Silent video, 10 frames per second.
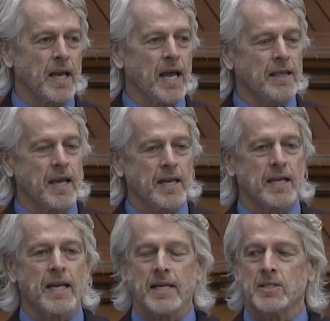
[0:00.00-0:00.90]
and then in
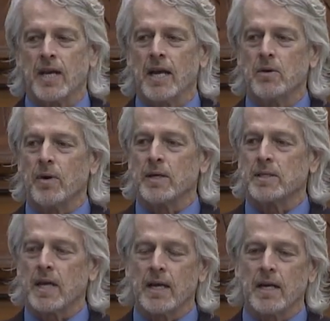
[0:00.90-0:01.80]
late January,
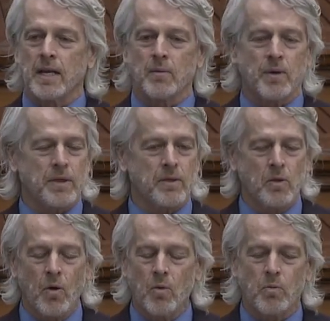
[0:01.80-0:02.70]
suddenly, with
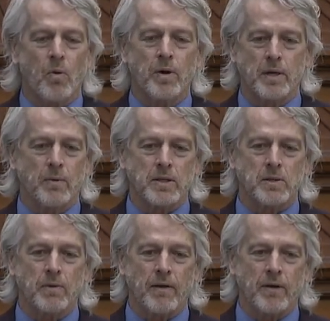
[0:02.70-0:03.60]
no warning
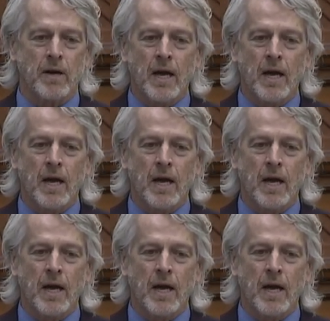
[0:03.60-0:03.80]
whatsoever,